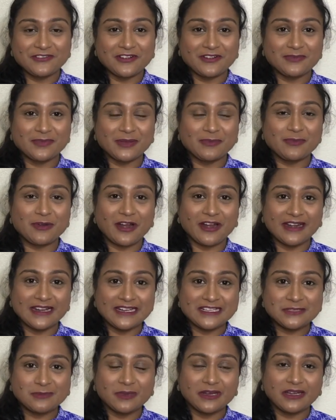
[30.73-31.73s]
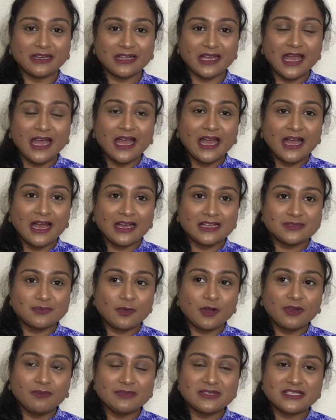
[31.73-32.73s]
for my products. But a
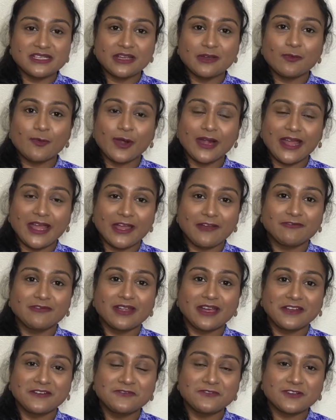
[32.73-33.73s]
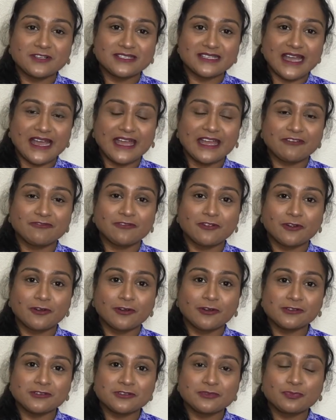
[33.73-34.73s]
small mistake what I have done was I have
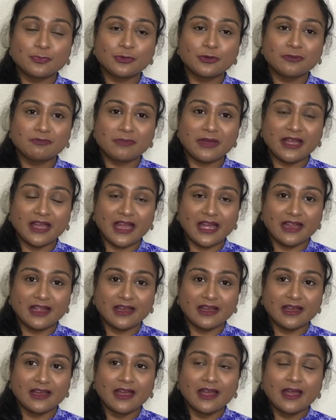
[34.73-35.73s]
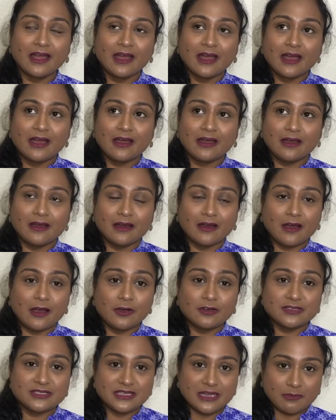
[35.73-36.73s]
forgot to put my uh, uh
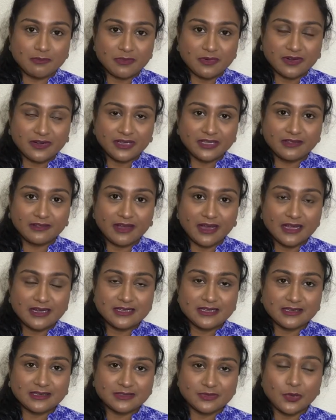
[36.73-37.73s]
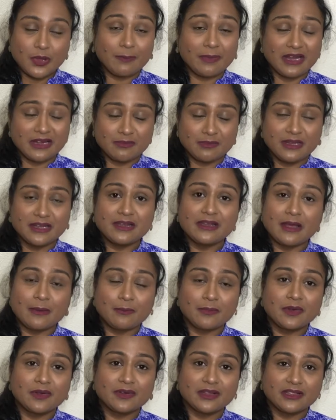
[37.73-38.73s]
house number in that uh, so apartment
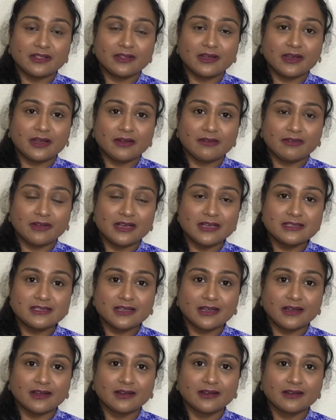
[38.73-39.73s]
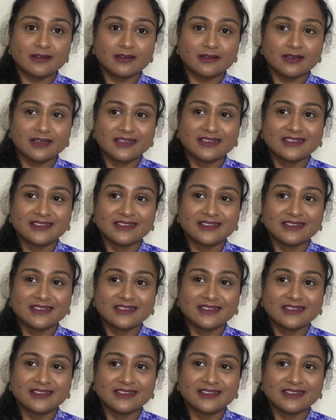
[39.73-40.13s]
number in the address uh,